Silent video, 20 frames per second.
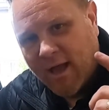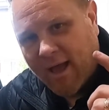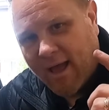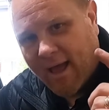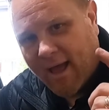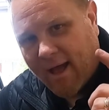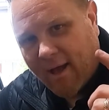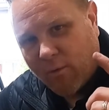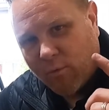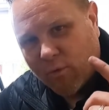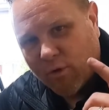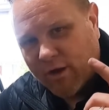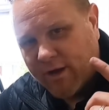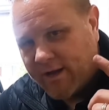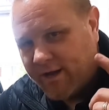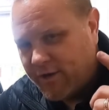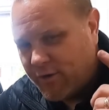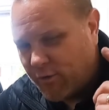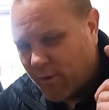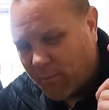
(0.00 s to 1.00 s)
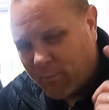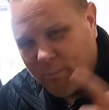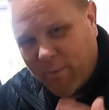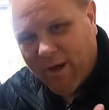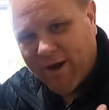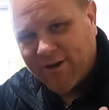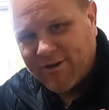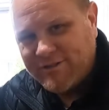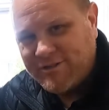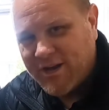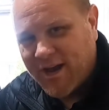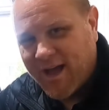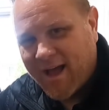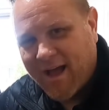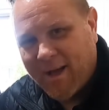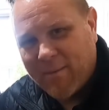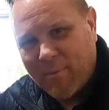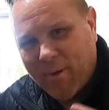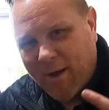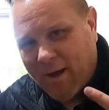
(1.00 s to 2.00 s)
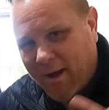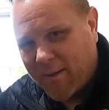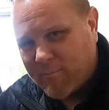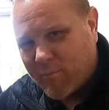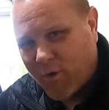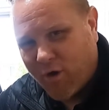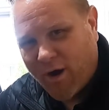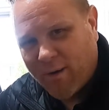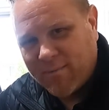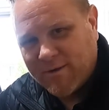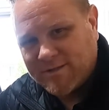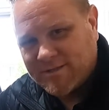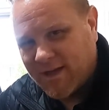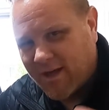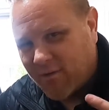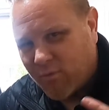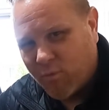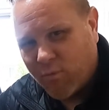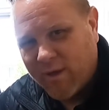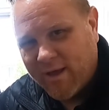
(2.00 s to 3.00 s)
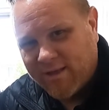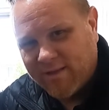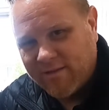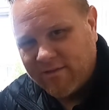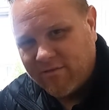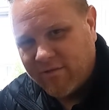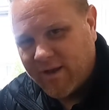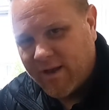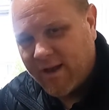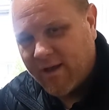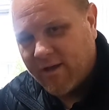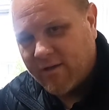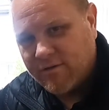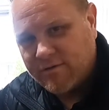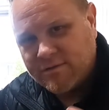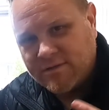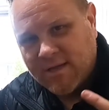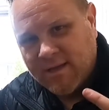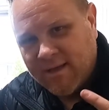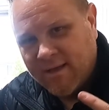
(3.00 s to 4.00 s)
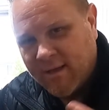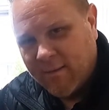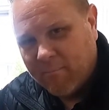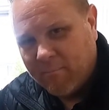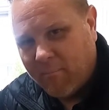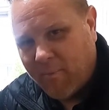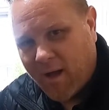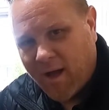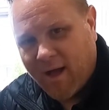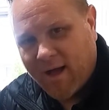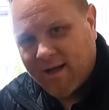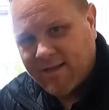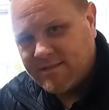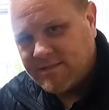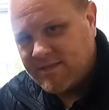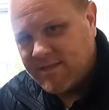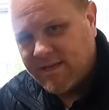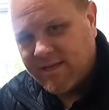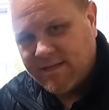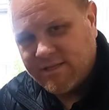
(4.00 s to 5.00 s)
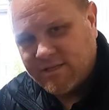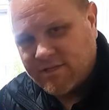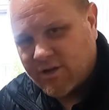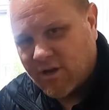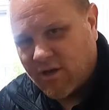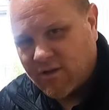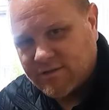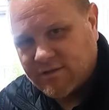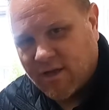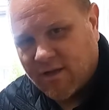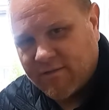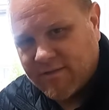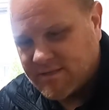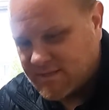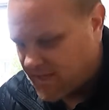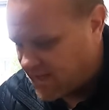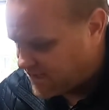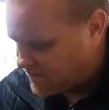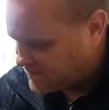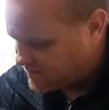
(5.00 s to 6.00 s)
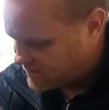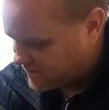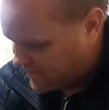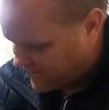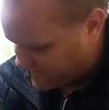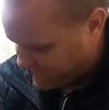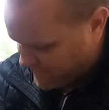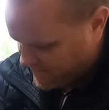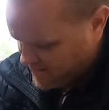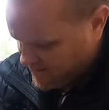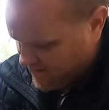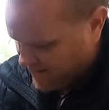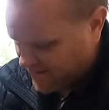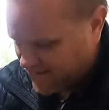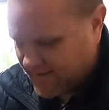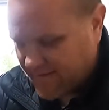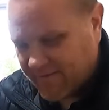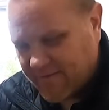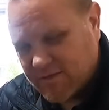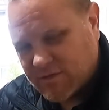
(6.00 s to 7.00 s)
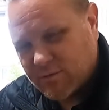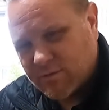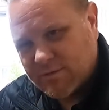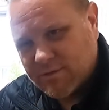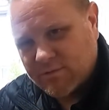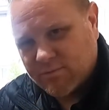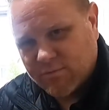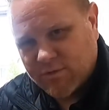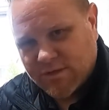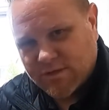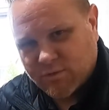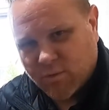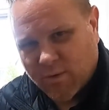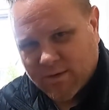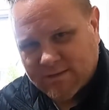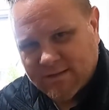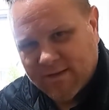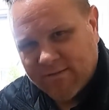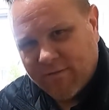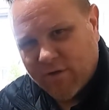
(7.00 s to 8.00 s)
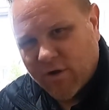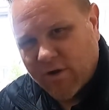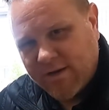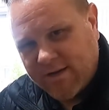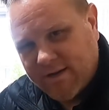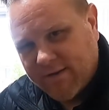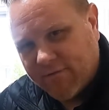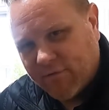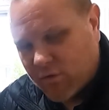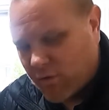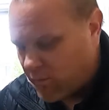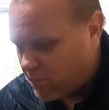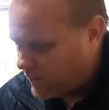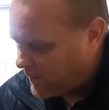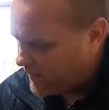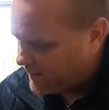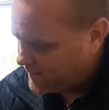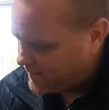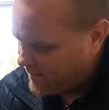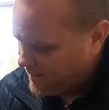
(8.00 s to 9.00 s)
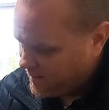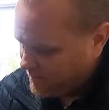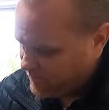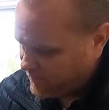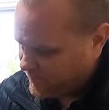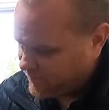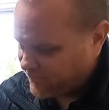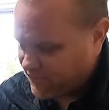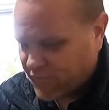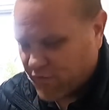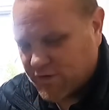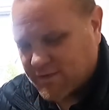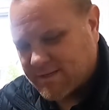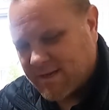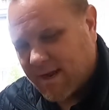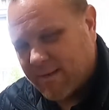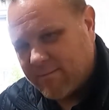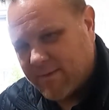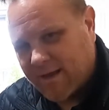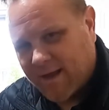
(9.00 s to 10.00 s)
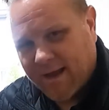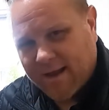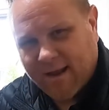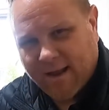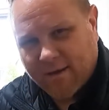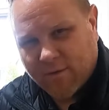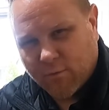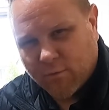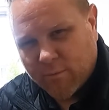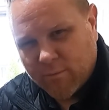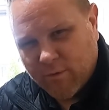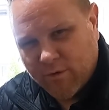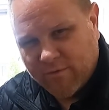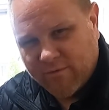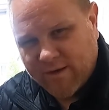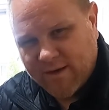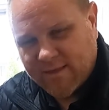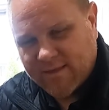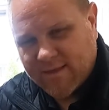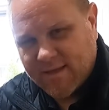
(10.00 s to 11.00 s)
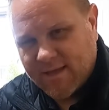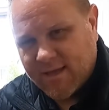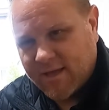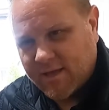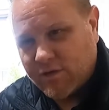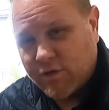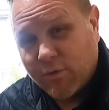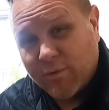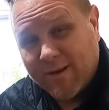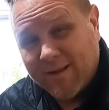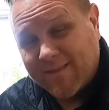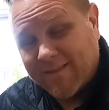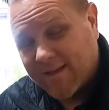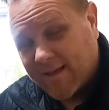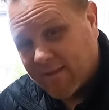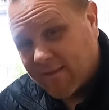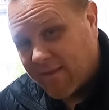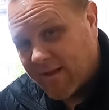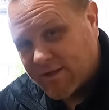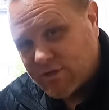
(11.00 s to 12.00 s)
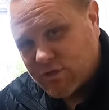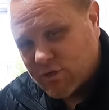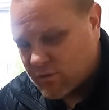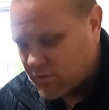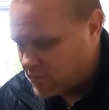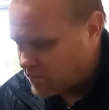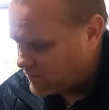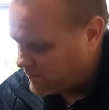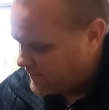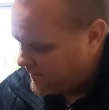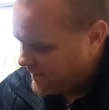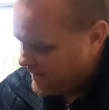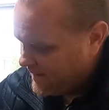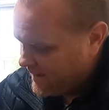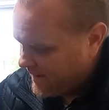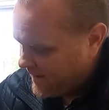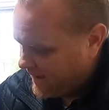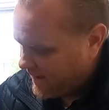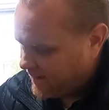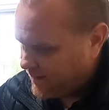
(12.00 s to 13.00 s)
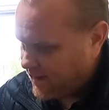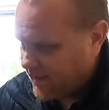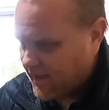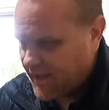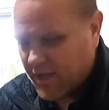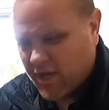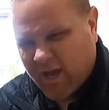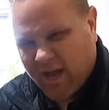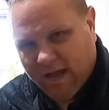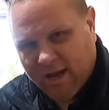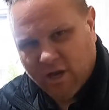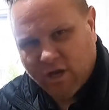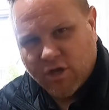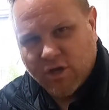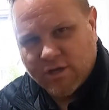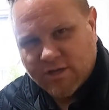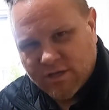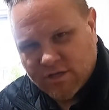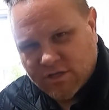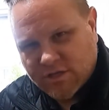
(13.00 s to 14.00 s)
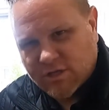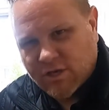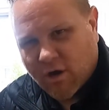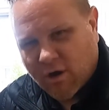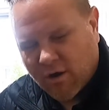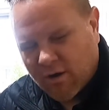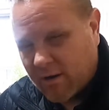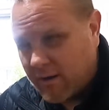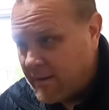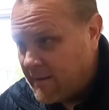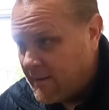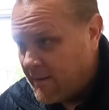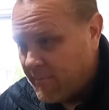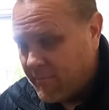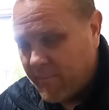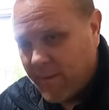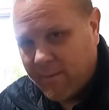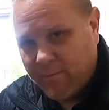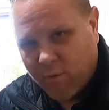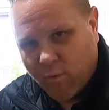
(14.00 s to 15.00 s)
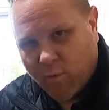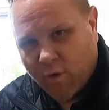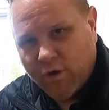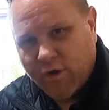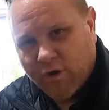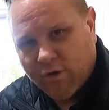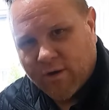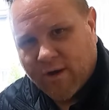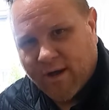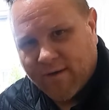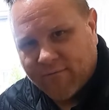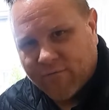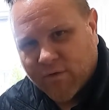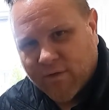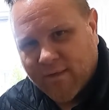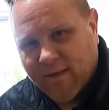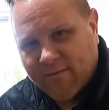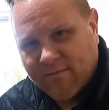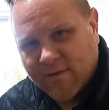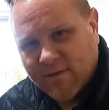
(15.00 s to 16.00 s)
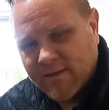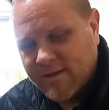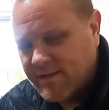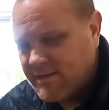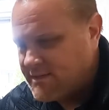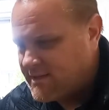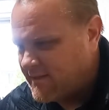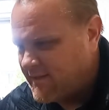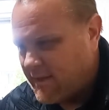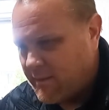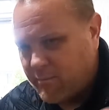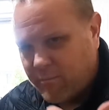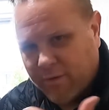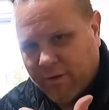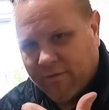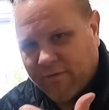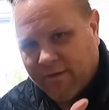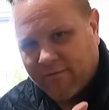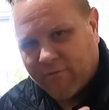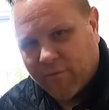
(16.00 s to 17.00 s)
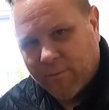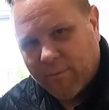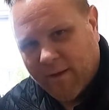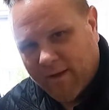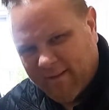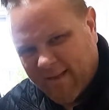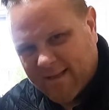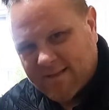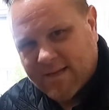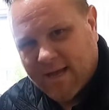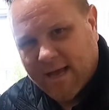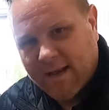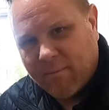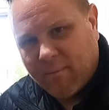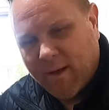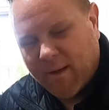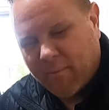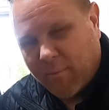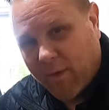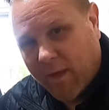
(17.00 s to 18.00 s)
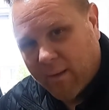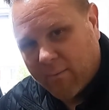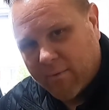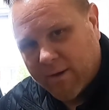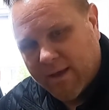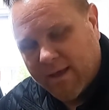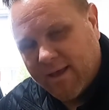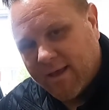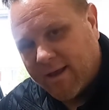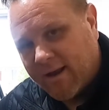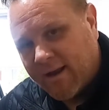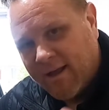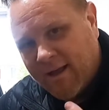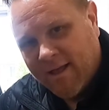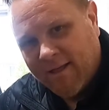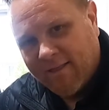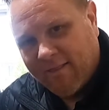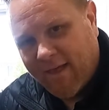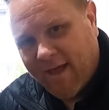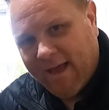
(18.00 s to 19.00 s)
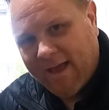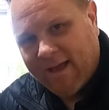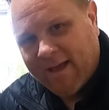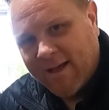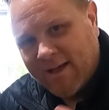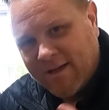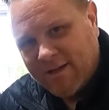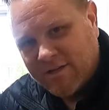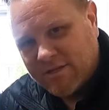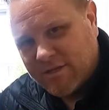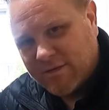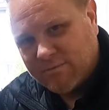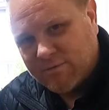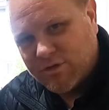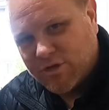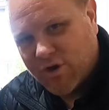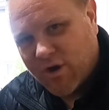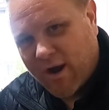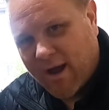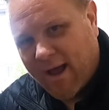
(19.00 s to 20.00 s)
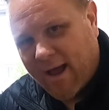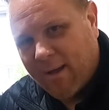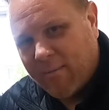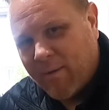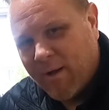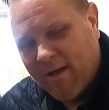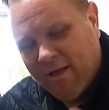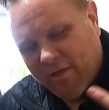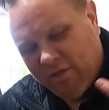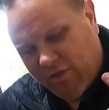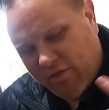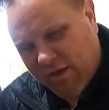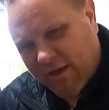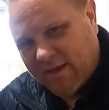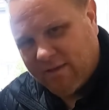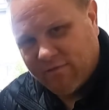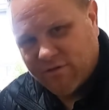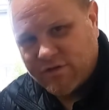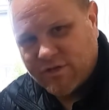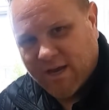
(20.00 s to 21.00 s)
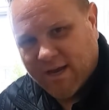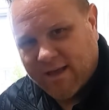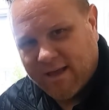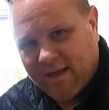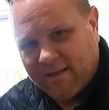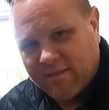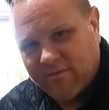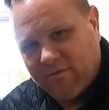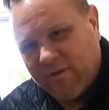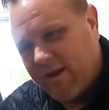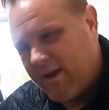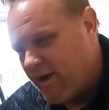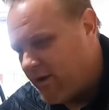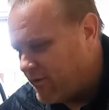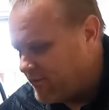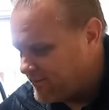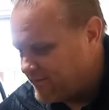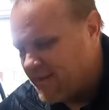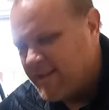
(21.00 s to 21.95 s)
We're gonna do a better job, I promise, on weekly videos, mods, installs, all this kind of stuff. Again, this wasn't a very difficult one, but the first time that I'd had to remove anything, do anything electrical, and kind of good to start maybe where your comfort level is and then build up from there. That's kind of my plan. But again, like, subscribe. Thank you for checking out the video.